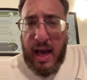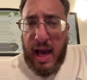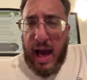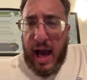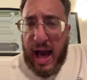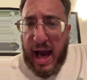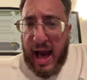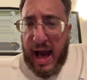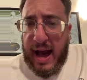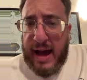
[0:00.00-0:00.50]

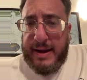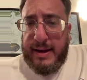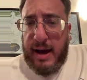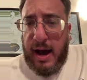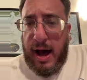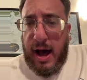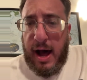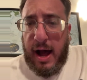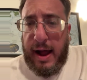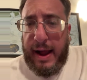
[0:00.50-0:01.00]
had
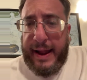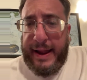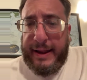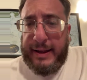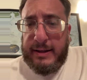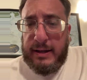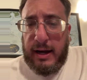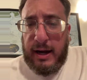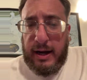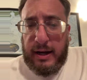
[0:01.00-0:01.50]
I
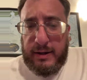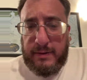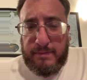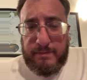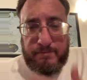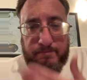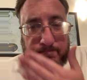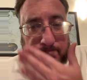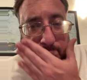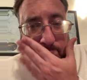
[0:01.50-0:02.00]

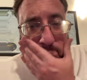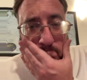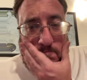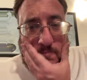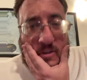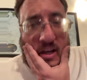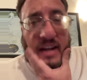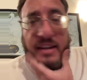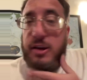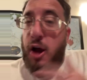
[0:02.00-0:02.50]

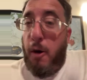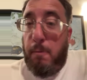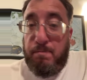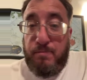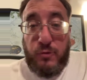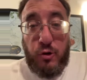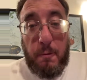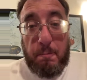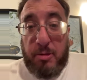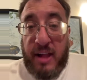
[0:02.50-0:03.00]
said, nope,
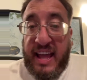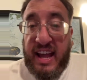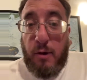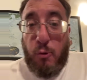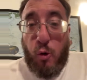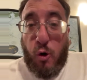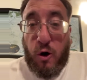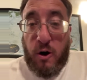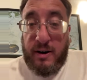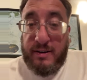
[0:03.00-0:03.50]
doing Playing at
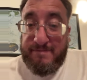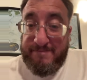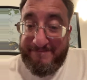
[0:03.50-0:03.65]
War